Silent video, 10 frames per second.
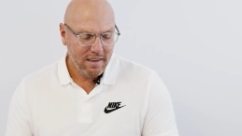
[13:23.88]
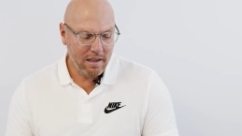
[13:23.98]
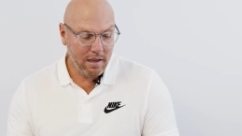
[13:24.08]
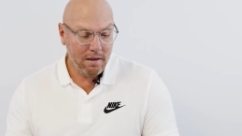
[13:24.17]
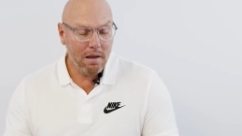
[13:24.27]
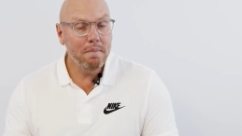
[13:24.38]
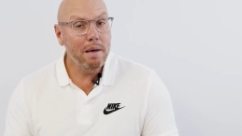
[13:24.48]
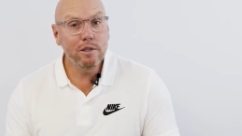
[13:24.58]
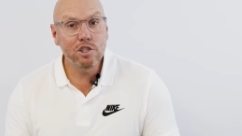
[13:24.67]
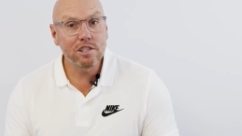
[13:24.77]
And, and, and
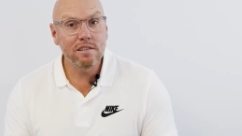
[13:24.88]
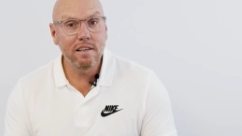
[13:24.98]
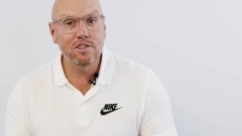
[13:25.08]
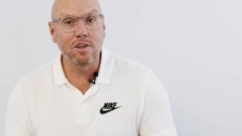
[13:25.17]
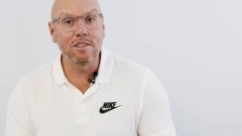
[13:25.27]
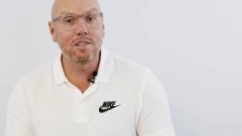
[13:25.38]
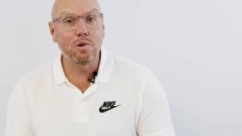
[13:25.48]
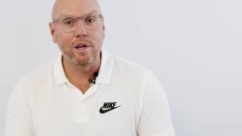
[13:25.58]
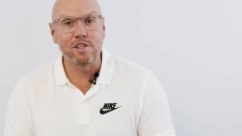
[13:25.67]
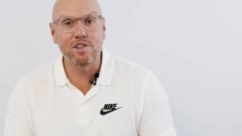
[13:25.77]
maybe just let's ask the
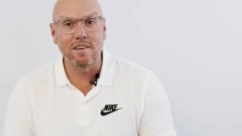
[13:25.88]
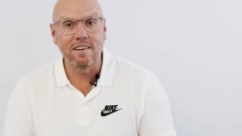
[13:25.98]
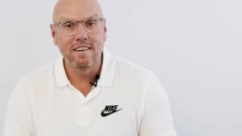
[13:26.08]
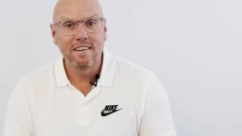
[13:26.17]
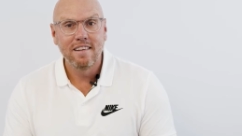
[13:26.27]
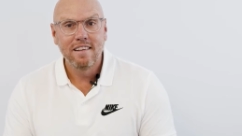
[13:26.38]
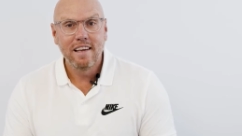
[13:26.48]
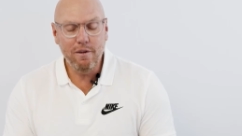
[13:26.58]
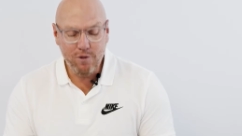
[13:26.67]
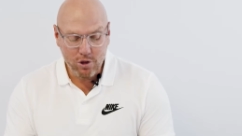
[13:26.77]
question
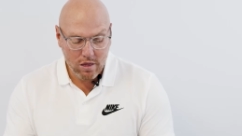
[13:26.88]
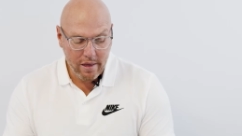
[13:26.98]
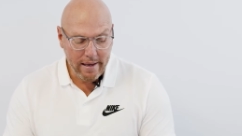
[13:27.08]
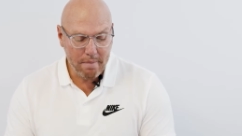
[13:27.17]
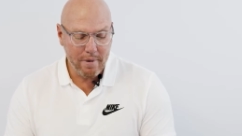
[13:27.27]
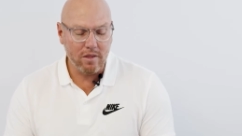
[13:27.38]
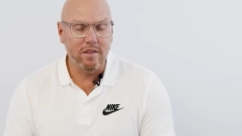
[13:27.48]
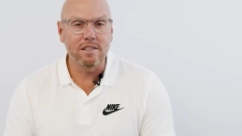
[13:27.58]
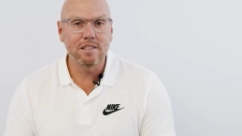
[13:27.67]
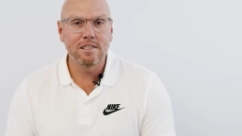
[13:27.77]
if you think
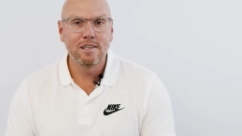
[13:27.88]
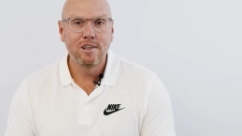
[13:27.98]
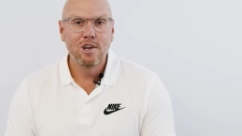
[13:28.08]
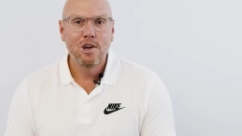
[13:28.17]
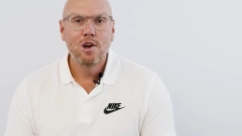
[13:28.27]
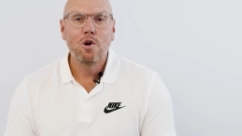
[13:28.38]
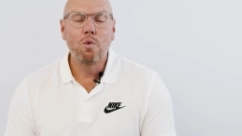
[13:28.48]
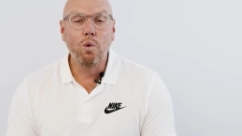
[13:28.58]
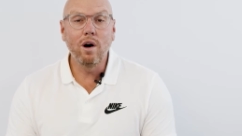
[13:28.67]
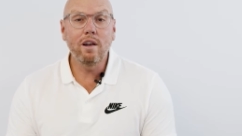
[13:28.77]
about this,
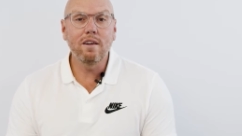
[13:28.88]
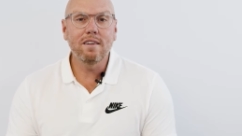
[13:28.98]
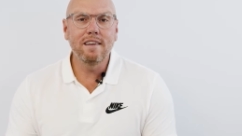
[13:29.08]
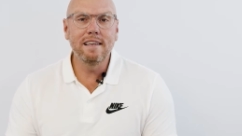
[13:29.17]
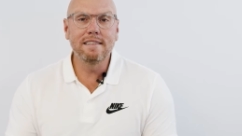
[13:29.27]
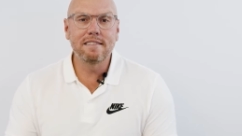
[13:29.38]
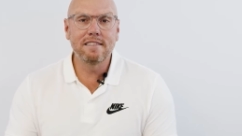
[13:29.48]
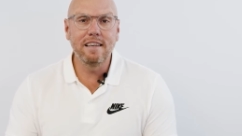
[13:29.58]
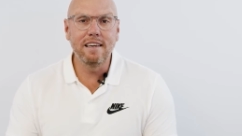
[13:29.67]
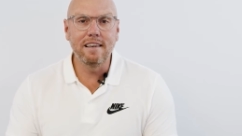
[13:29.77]
what is
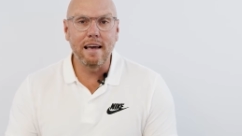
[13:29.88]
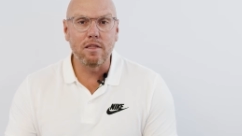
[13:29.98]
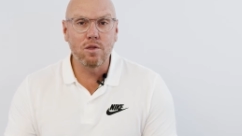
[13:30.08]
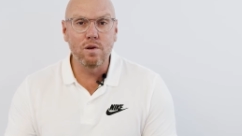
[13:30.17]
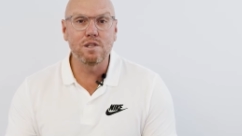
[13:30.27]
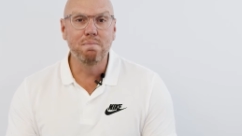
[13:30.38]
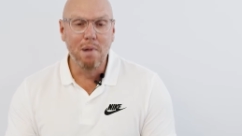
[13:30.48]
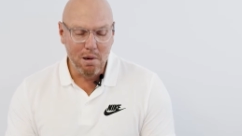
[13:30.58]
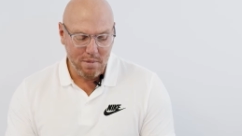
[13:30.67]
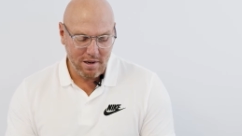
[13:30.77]
seen at this
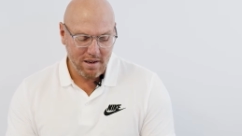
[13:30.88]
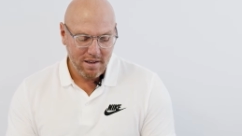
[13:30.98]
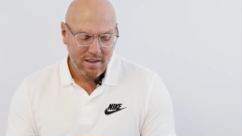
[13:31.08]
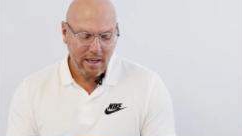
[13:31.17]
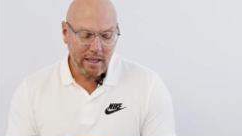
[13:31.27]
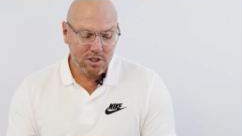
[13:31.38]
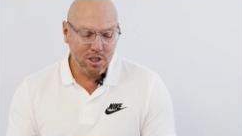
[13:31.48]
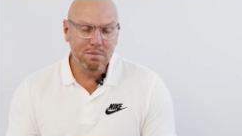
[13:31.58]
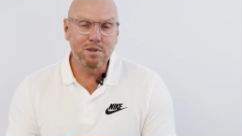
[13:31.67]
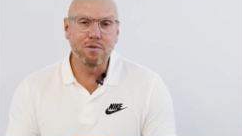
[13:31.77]
moment in
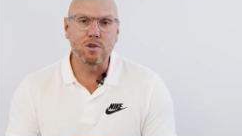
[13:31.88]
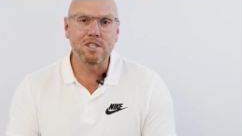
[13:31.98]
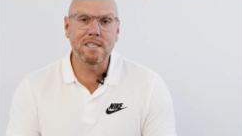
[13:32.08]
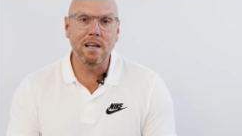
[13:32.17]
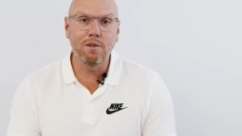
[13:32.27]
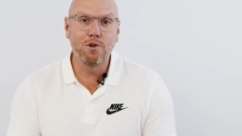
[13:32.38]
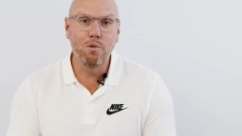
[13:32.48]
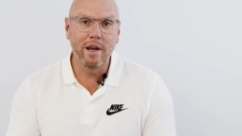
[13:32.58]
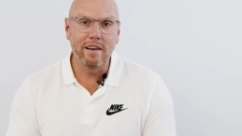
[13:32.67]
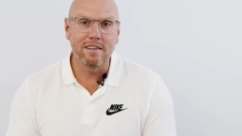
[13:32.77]
terms of your self
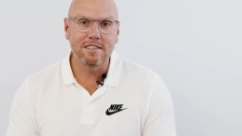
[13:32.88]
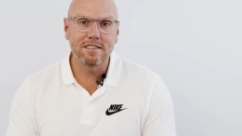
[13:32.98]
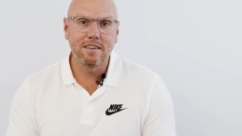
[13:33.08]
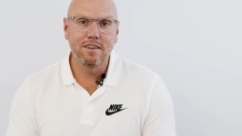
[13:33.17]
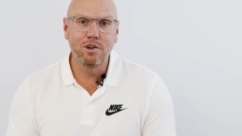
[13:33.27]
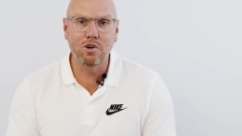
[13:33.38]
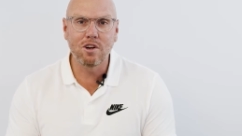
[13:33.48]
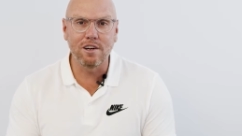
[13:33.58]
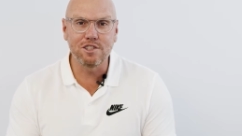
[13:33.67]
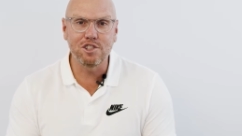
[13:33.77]
awareness, your
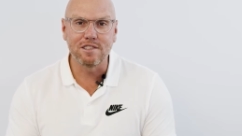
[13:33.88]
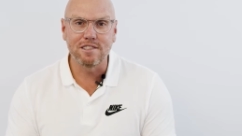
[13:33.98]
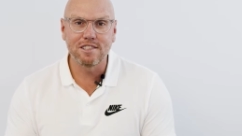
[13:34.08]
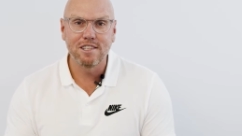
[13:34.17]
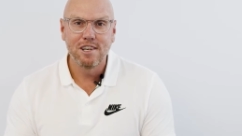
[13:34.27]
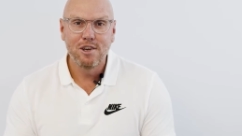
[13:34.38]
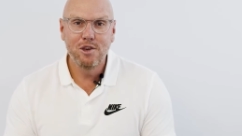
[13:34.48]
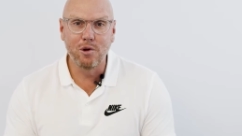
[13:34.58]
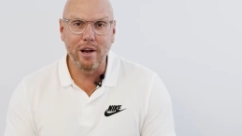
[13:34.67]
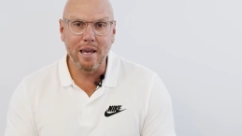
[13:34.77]
conscience,
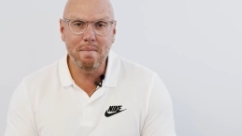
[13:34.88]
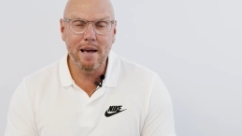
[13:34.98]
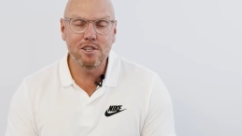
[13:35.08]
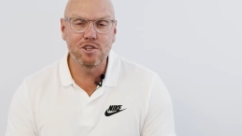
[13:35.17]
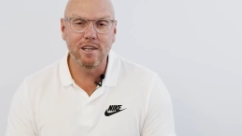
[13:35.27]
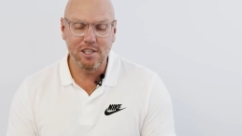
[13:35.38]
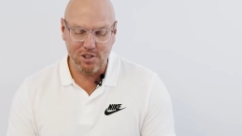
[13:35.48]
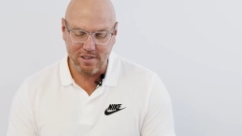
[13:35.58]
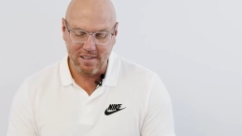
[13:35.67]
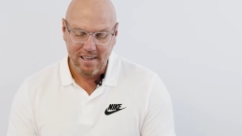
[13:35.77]
your
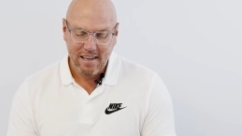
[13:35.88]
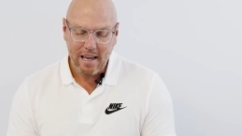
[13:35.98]
imagination,